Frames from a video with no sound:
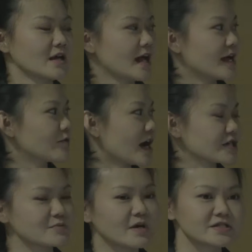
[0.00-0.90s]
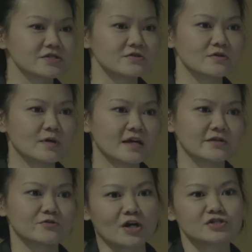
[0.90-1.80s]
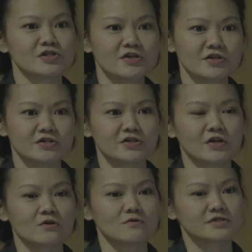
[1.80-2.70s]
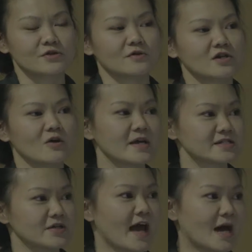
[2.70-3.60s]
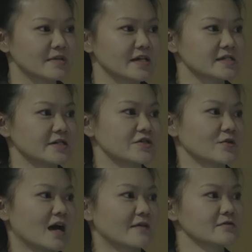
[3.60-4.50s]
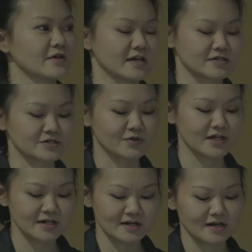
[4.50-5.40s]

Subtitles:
and it will actually buzz you in the direction that you need to go. So it's all based on haptics, and you don't have to look at a screen.